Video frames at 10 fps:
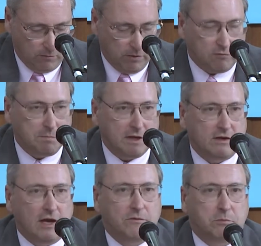We expect
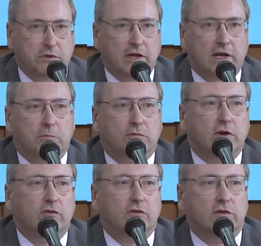to have the plant
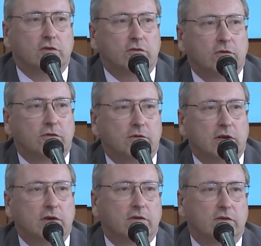operational in 2 to 3
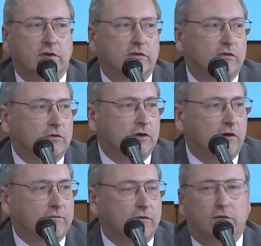years and then sold
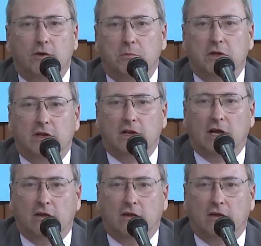off for $30 million.